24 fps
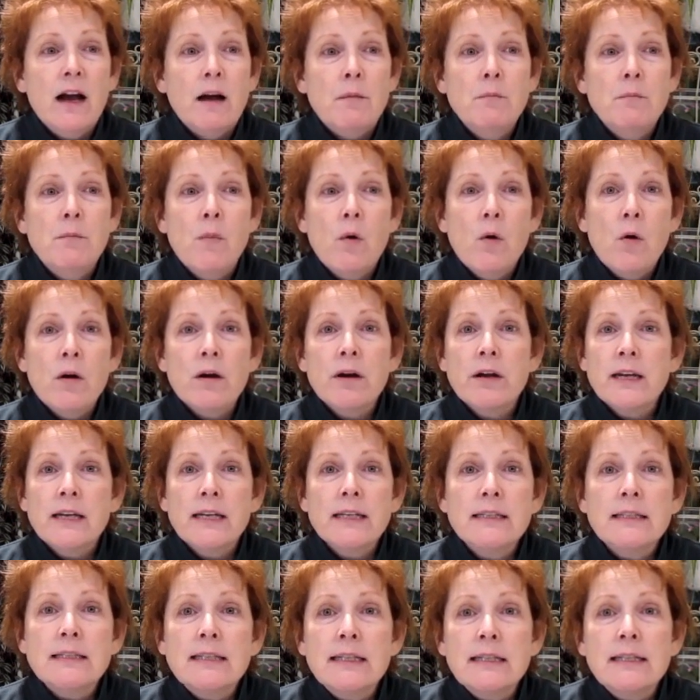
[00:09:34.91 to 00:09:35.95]
more
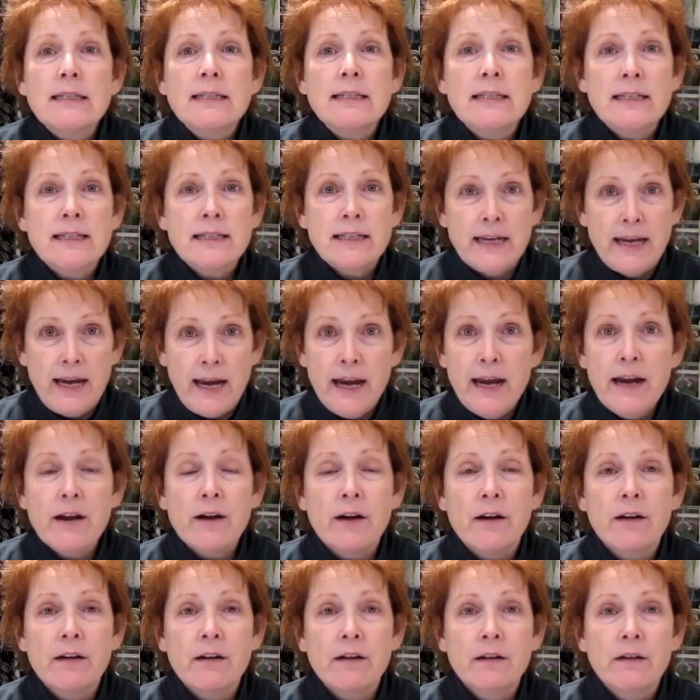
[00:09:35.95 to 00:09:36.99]
consistent
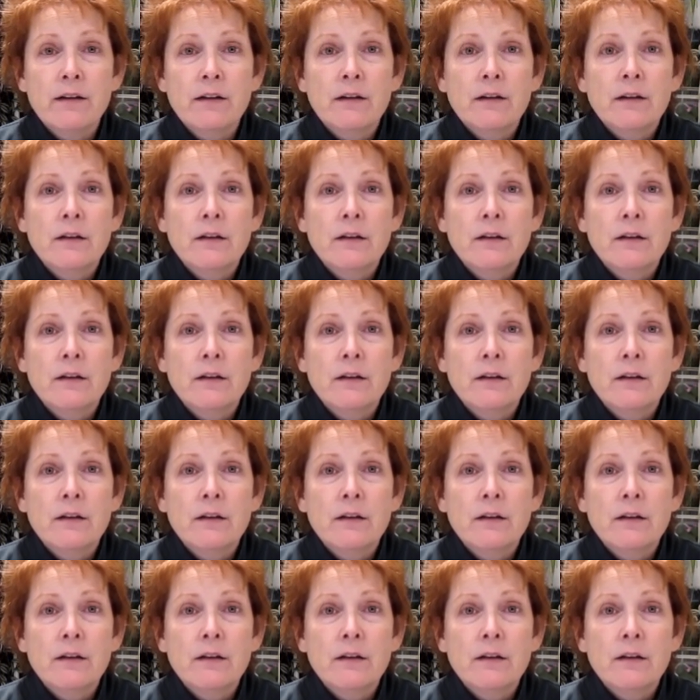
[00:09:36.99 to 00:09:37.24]
care